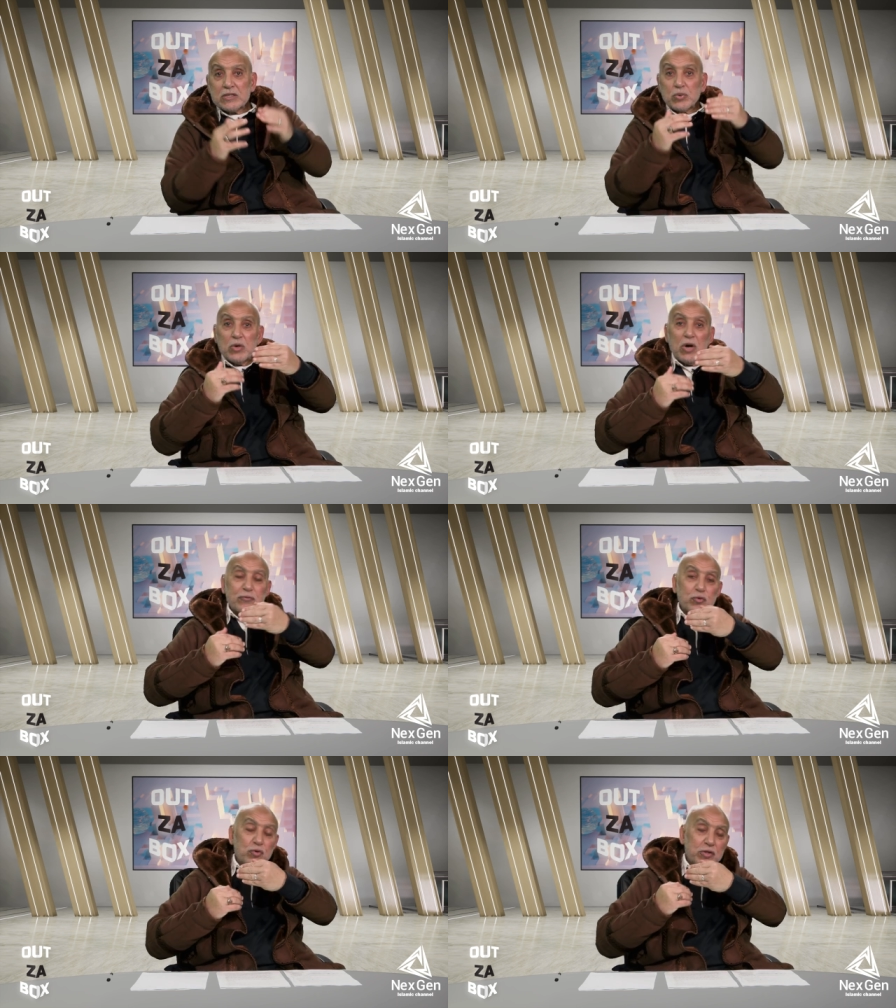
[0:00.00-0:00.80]
That's why we
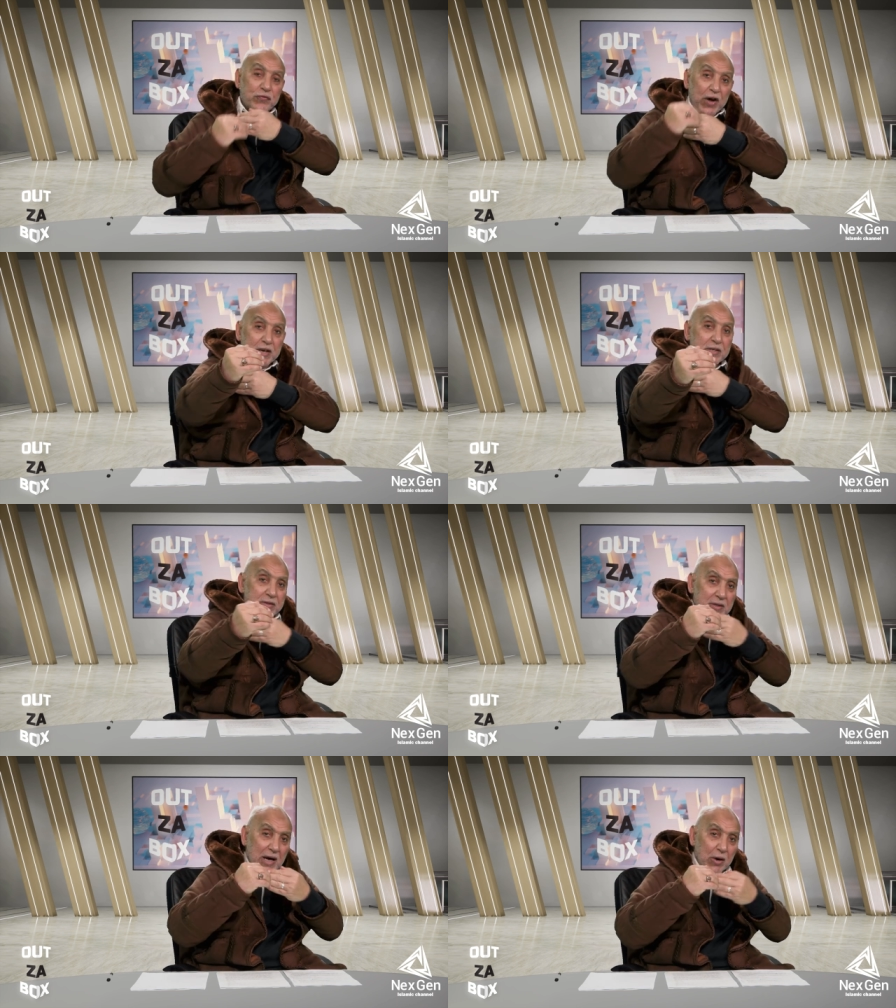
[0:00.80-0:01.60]
have to
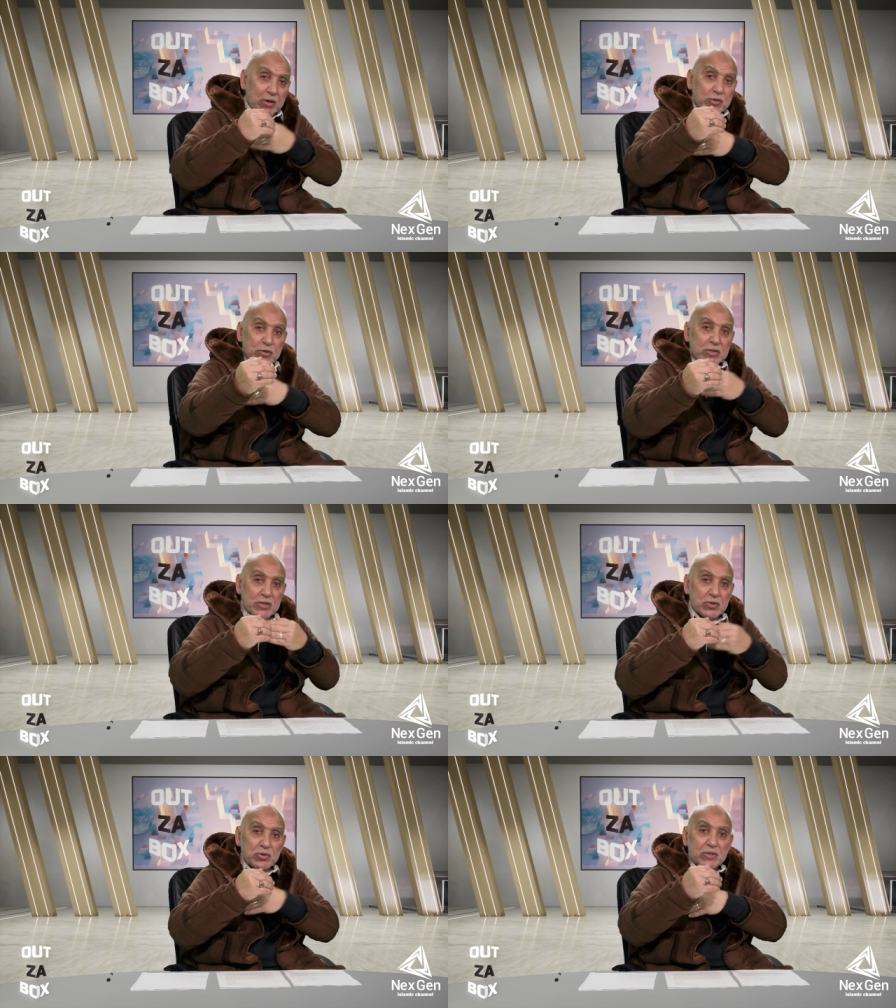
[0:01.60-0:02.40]
divide our
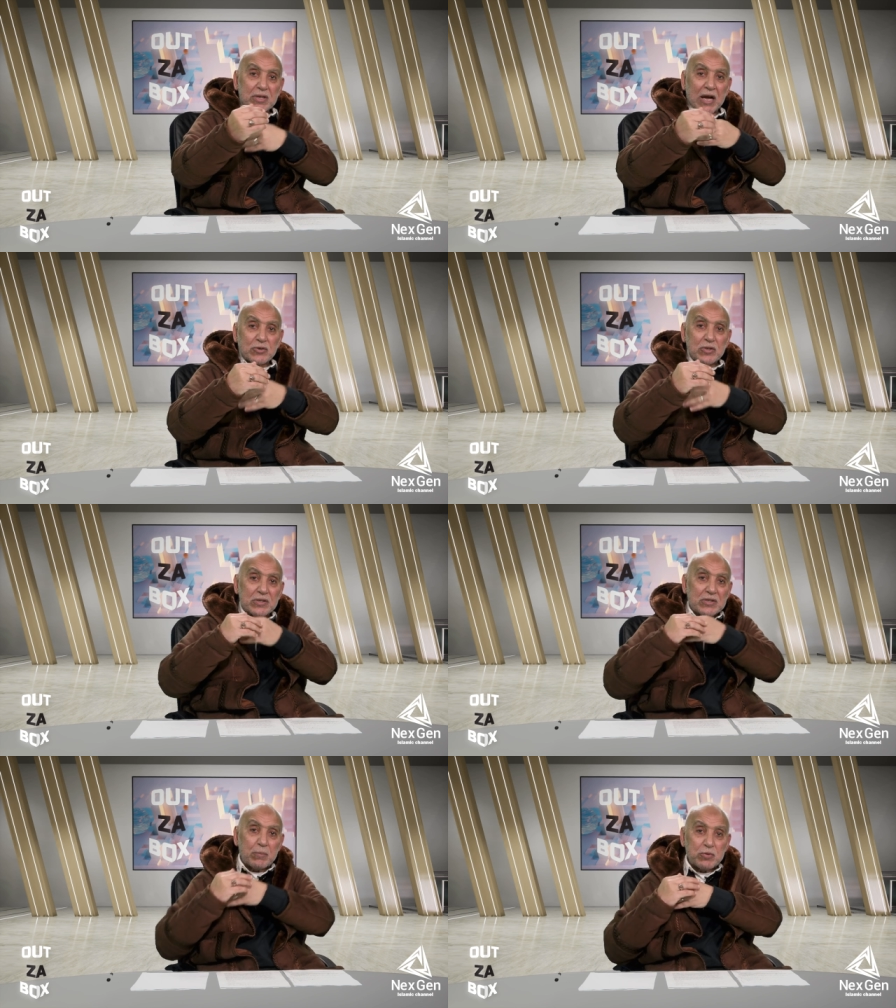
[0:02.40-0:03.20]
source and it's
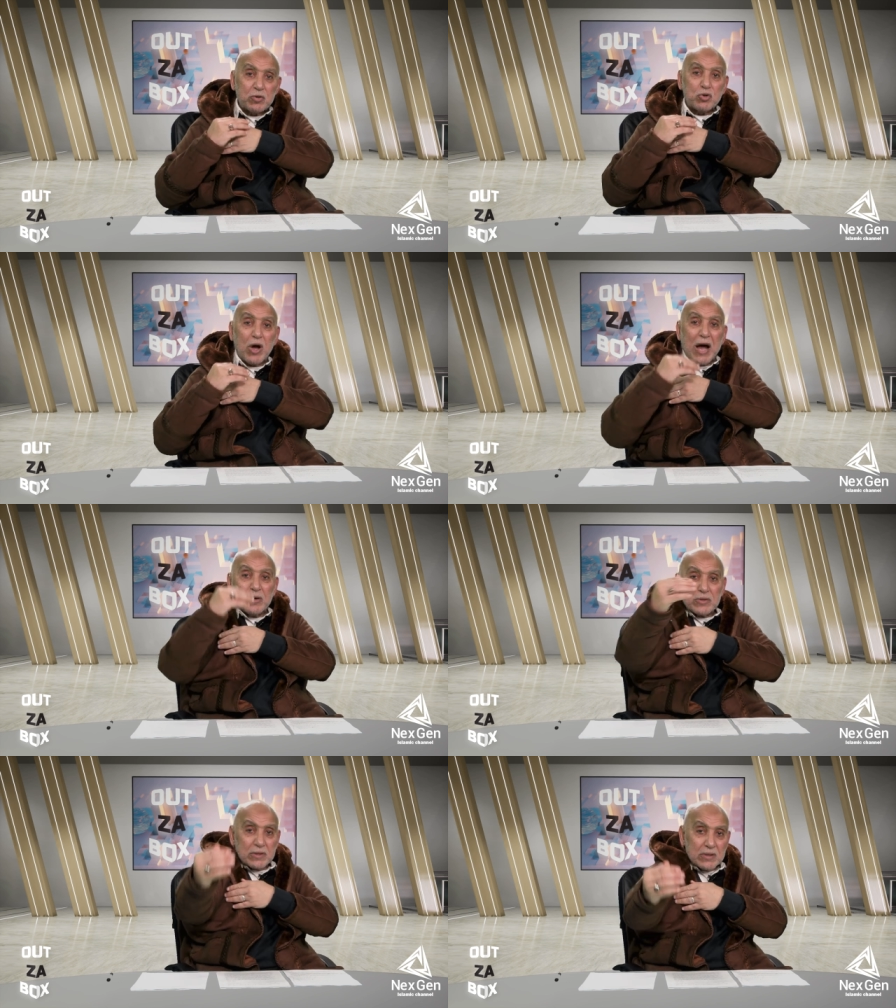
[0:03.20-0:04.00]
actually somebody will go
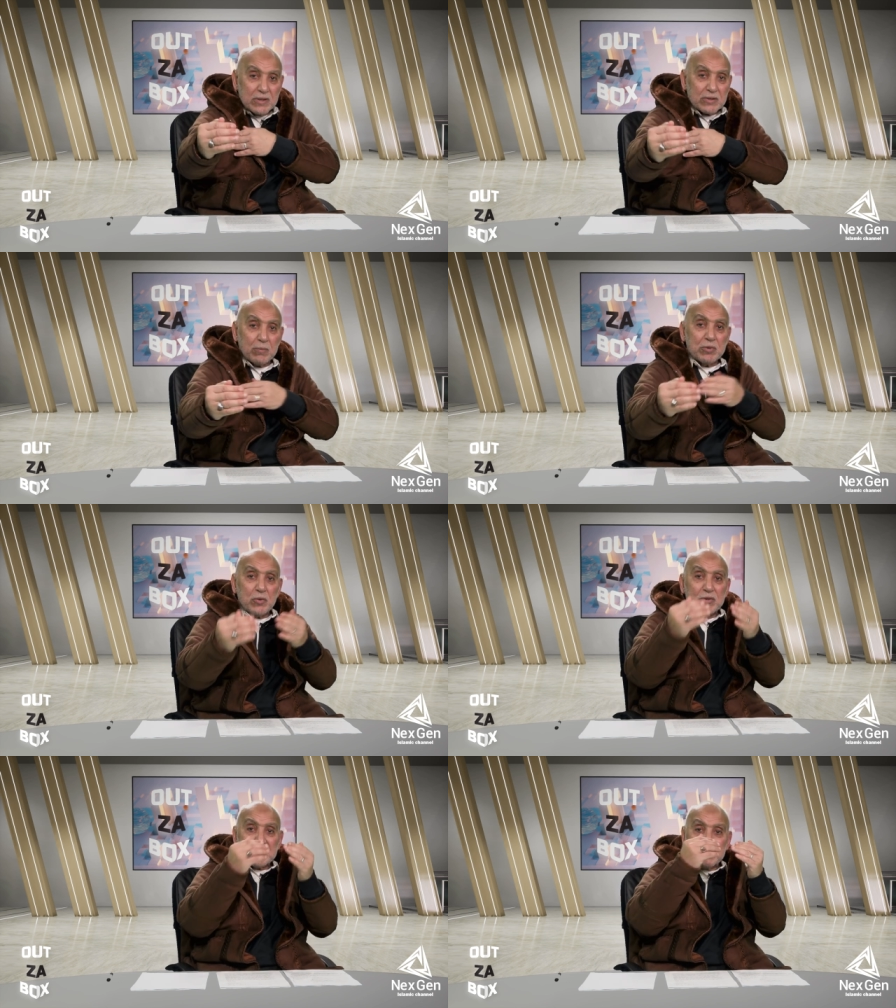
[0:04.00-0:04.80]
out,
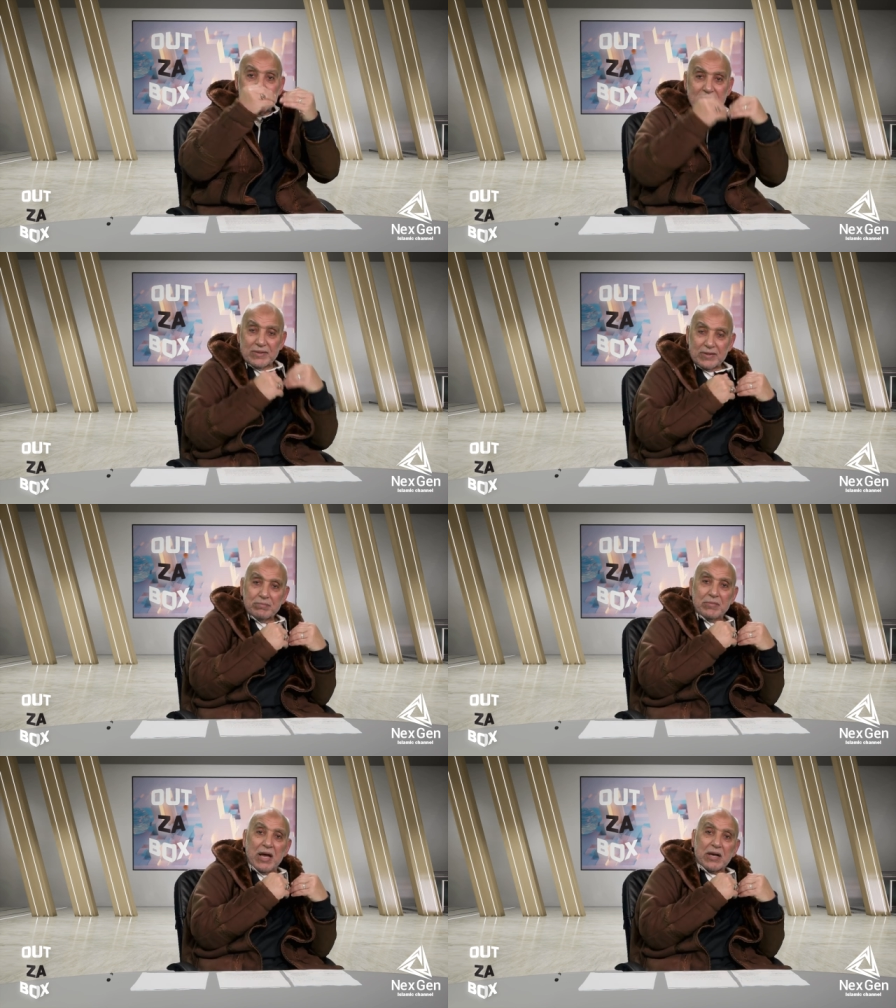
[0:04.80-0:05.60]
somebody will sit
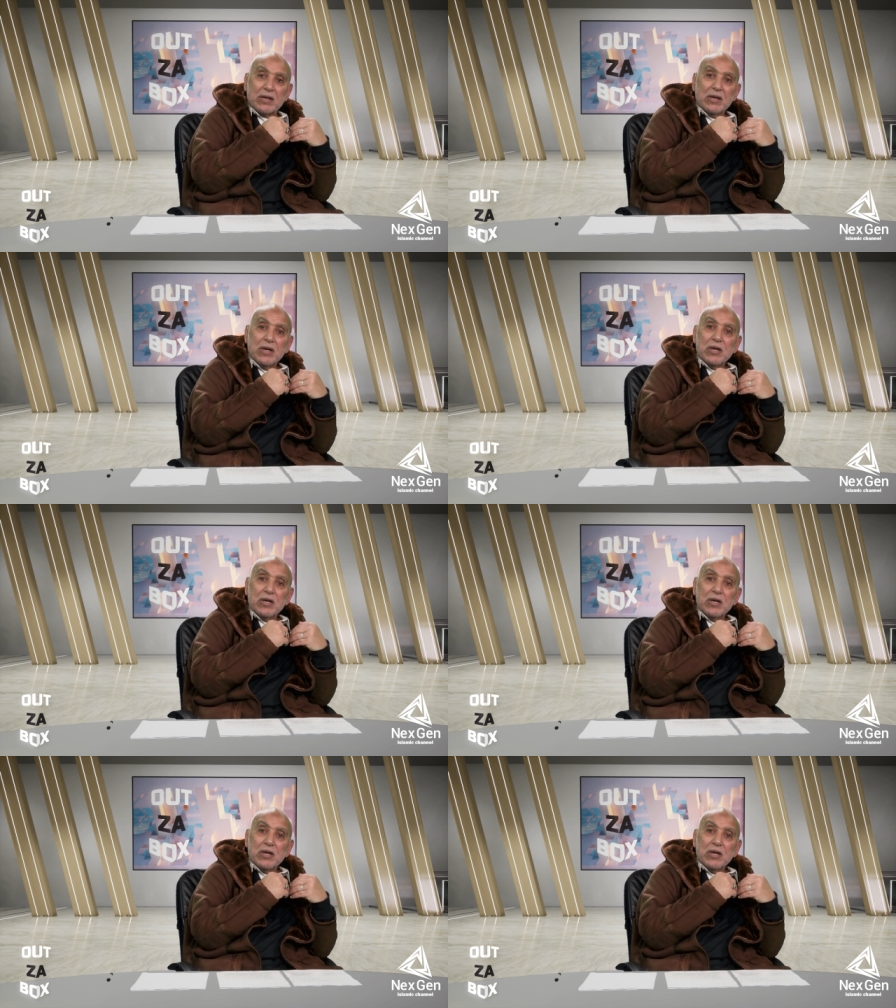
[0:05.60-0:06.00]
back